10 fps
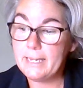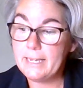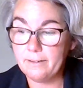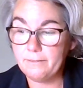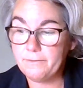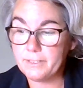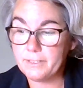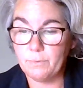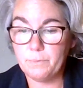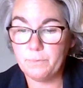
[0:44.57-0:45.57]
If
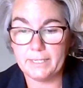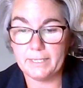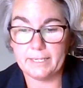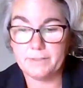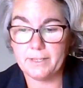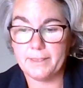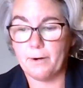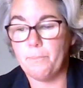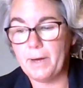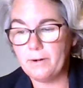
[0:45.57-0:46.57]
someone believes that
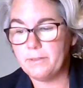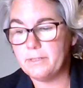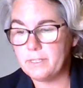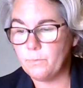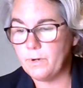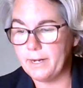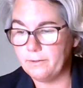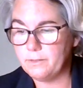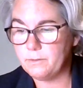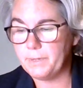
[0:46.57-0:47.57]
they're better than someone
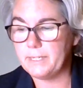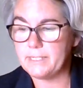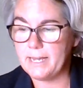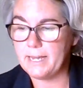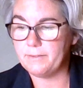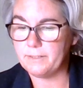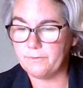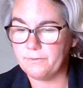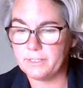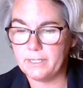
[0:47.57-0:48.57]
else because they have a
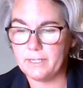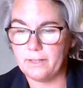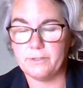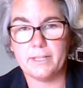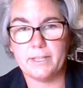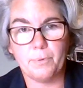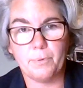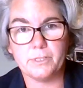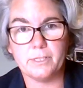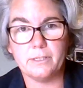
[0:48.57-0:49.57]
different skin color to that
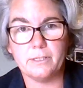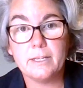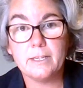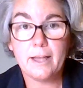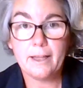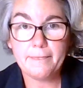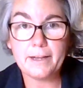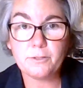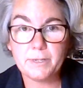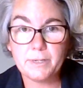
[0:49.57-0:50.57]
person,
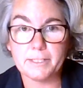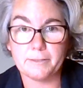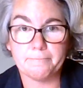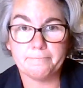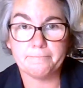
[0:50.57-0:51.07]
that's racism.